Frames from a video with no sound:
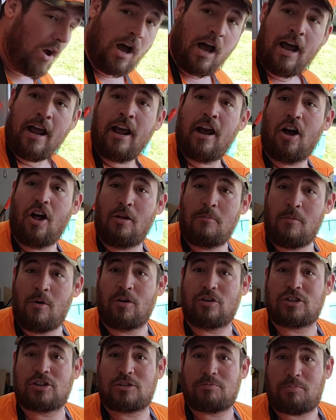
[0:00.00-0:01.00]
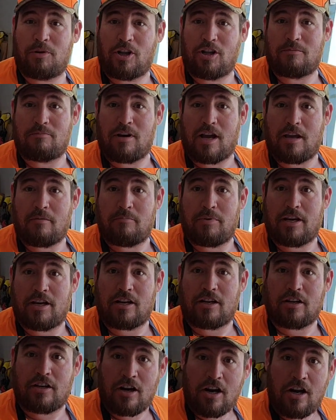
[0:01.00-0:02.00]
I almost spilled my
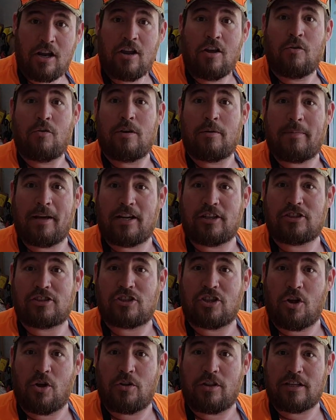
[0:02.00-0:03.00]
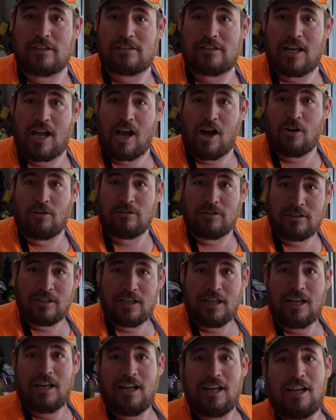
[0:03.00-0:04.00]
beer. We better slow this down.
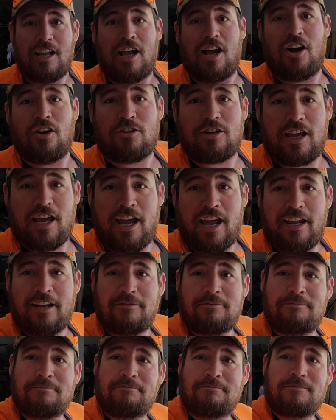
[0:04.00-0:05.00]
Okay,